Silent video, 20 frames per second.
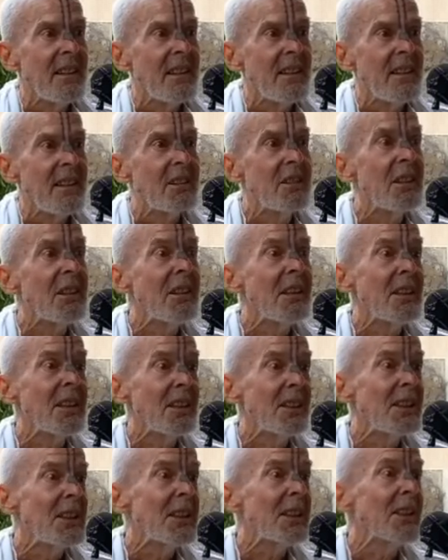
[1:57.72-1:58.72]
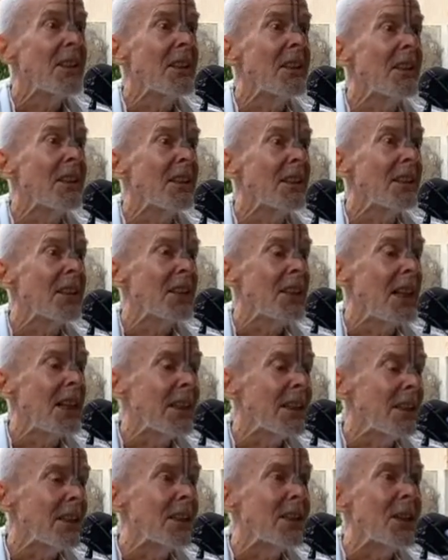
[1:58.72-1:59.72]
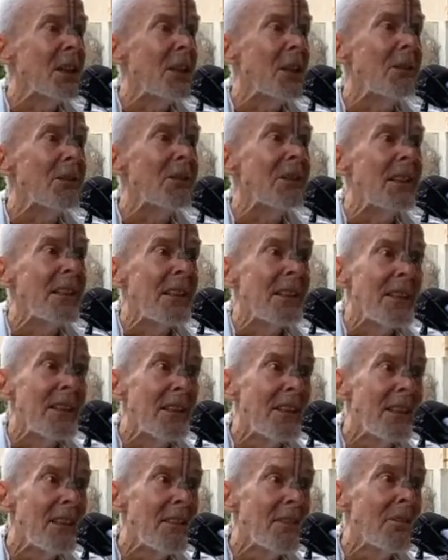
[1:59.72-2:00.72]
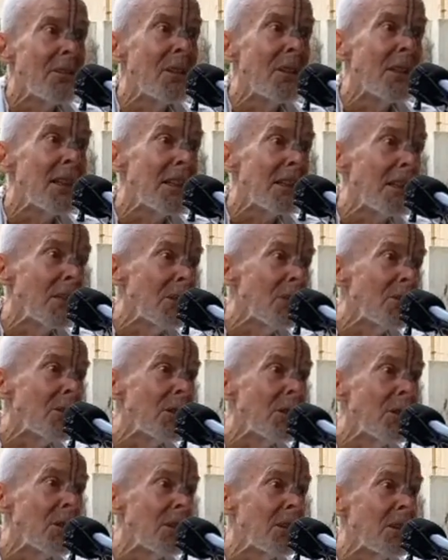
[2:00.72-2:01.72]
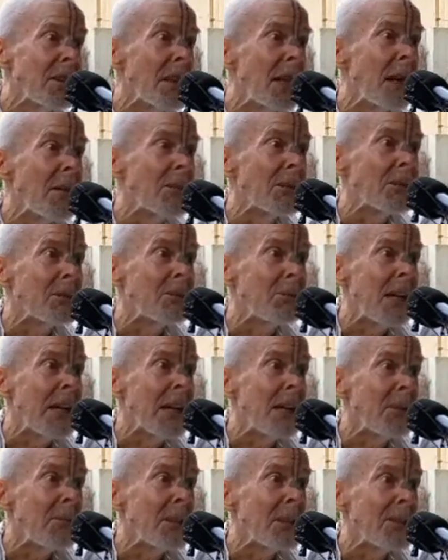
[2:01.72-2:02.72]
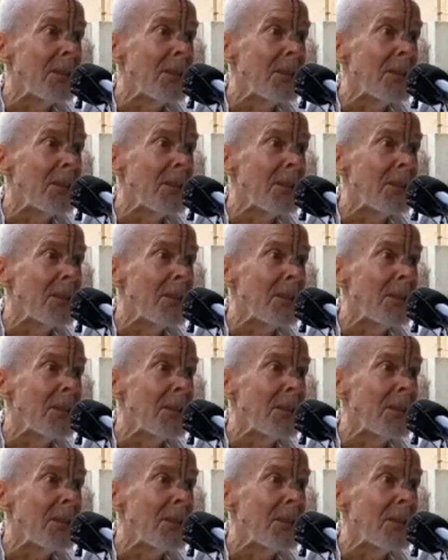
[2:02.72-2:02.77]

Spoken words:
3 things. She's at the stove, looking at YouTube. The camera's mounted above